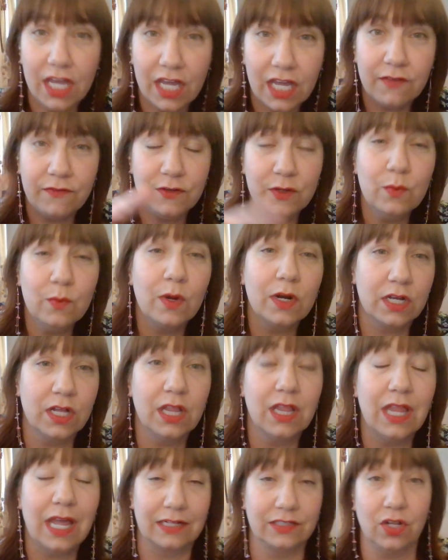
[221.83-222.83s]
If you want to
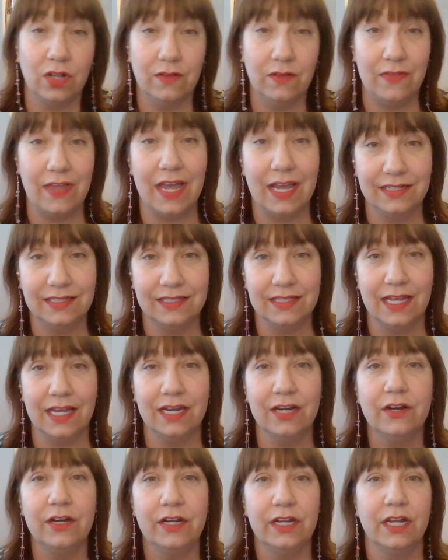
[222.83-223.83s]
collect all of the eggs in that
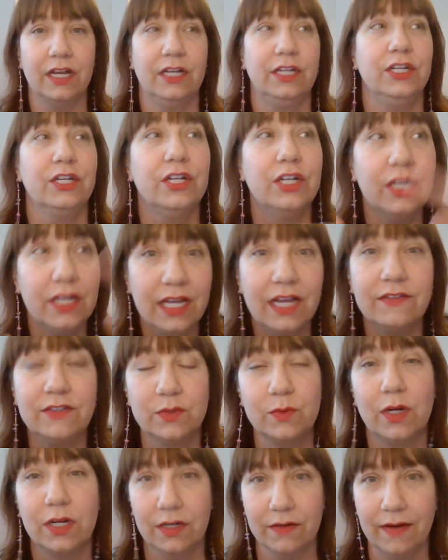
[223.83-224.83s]
area, you're going to have to
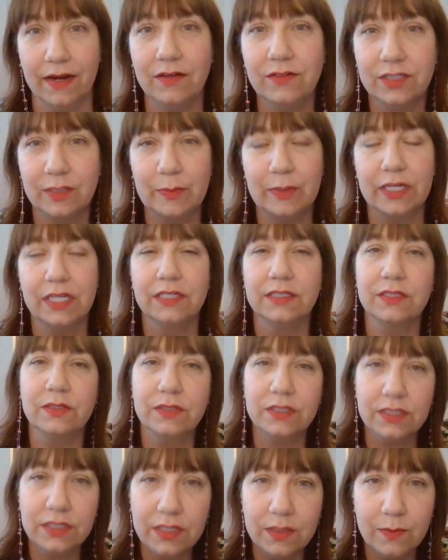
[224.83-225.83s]
walk around a bit. So
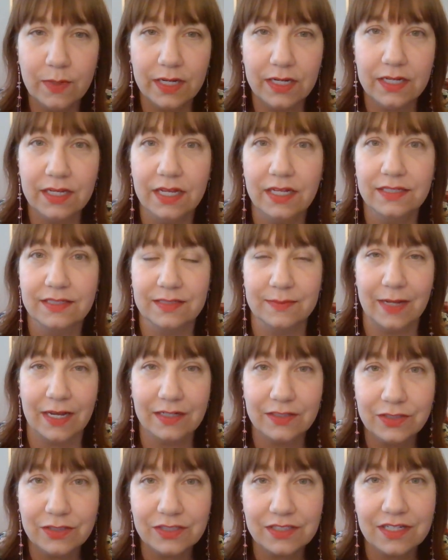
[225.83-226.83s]
it's a good way to get some
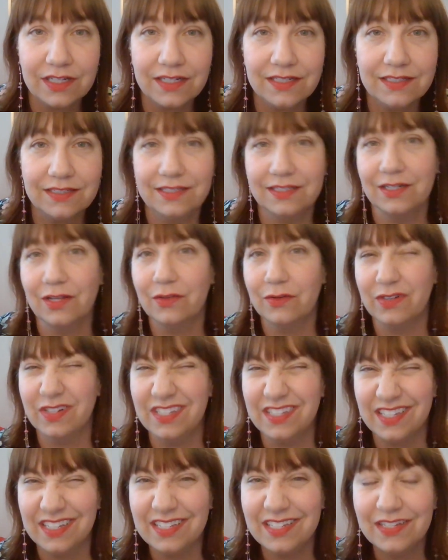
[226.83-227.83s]
exercise. It's another
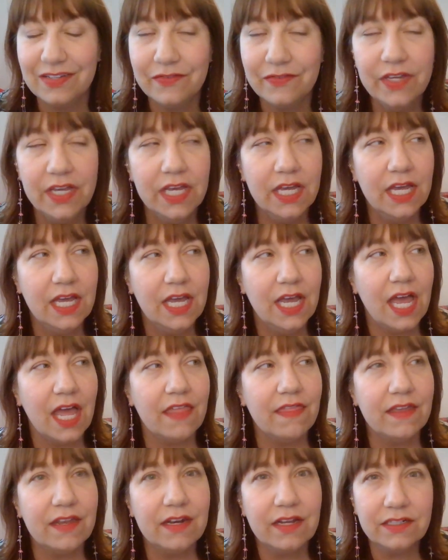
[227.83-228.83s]
incentive.
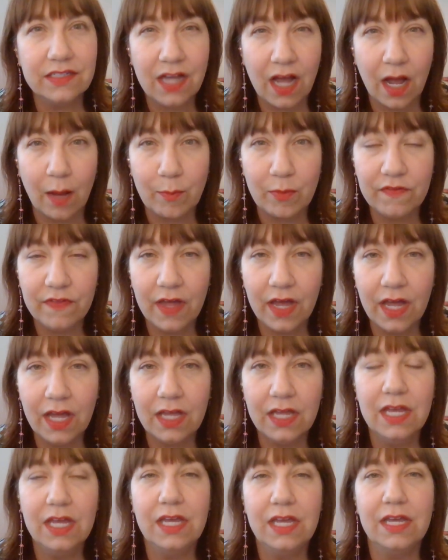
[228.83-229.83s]
And then on top of that,
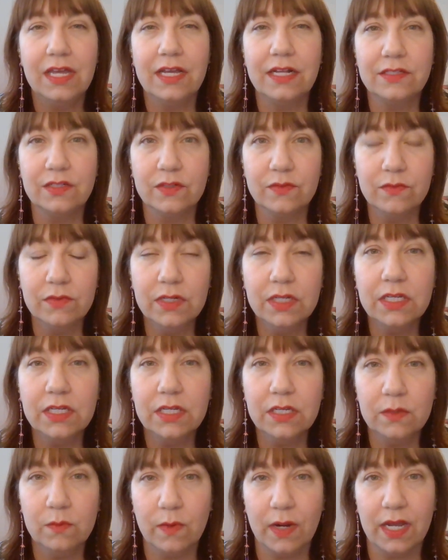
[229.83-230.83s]
it's a really
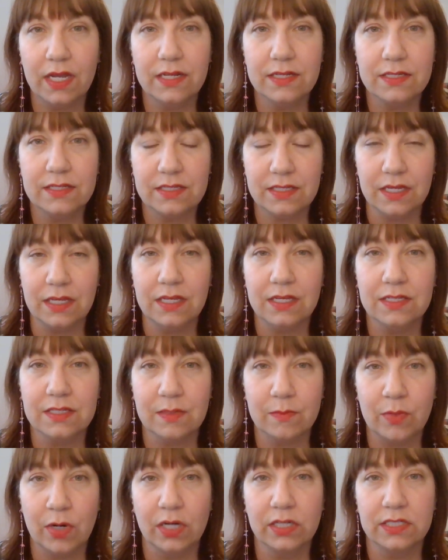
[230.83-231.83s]
good way to see
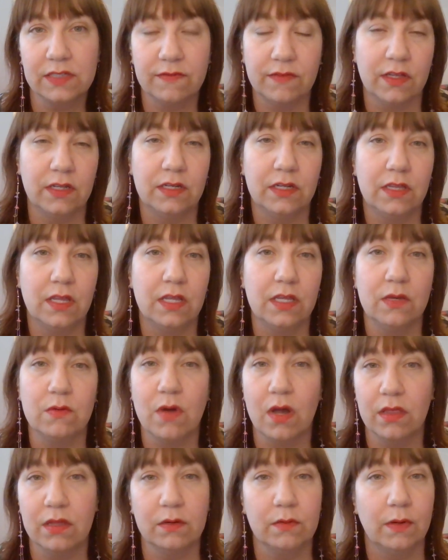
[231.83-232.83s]
some parts of London that you
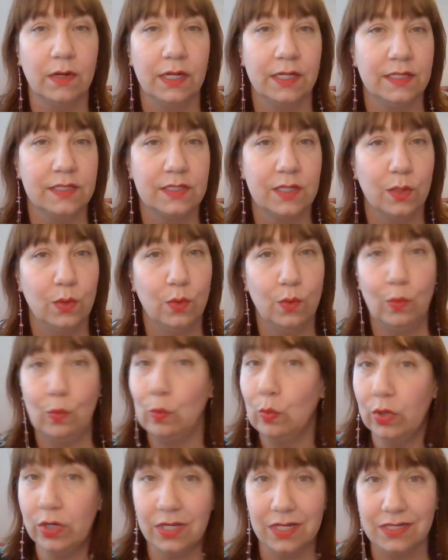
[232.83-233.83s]
otherwise
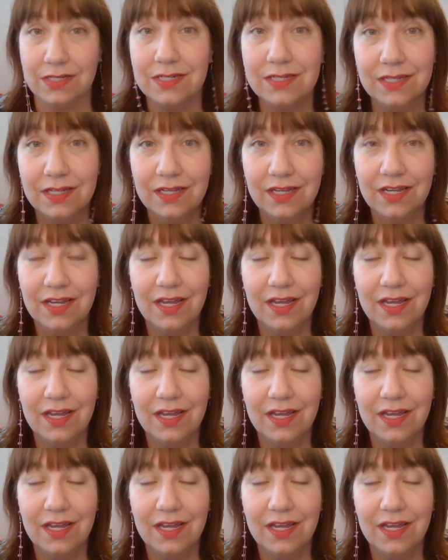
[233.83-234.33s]
wouldn't.